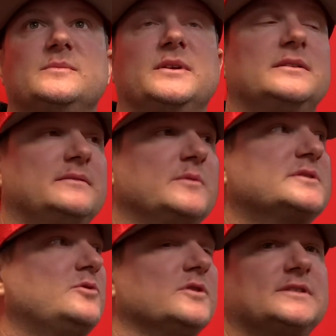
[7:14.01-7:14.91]
And it was
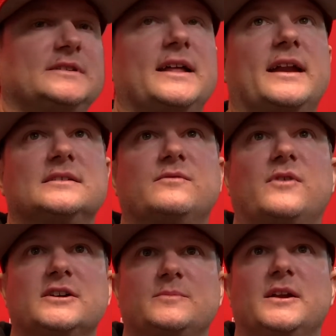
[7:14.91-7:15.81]
cool to see that as a
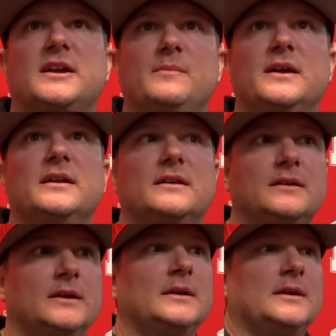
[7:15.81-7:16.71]
freshman to come in
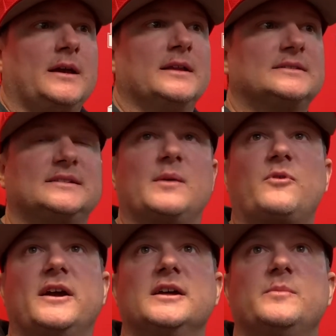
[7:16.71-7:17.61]
and step
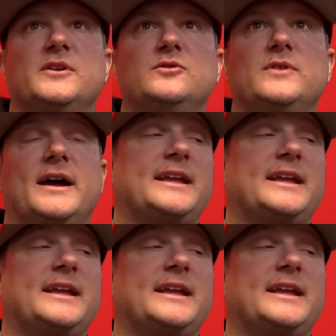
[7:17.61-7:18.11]
right up and do that.